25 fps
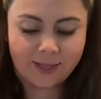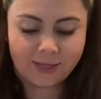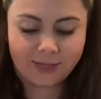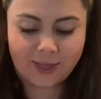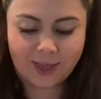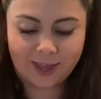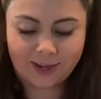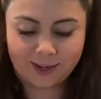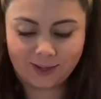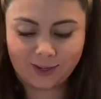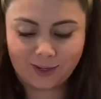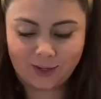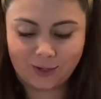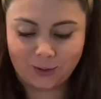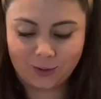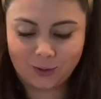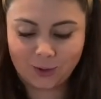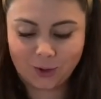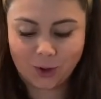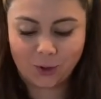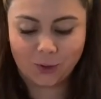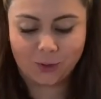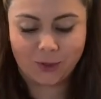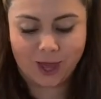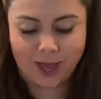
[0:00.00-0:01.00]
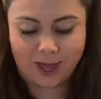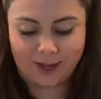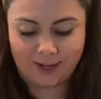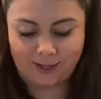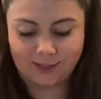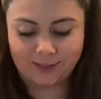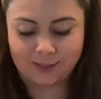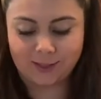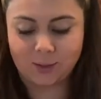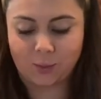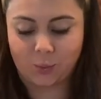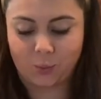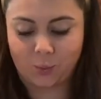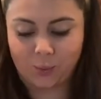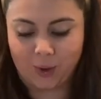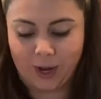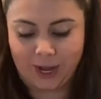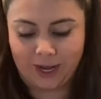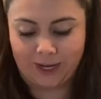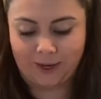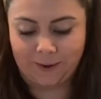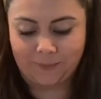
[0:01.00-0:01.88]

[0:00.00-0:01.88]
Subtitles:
then you know that it's ready.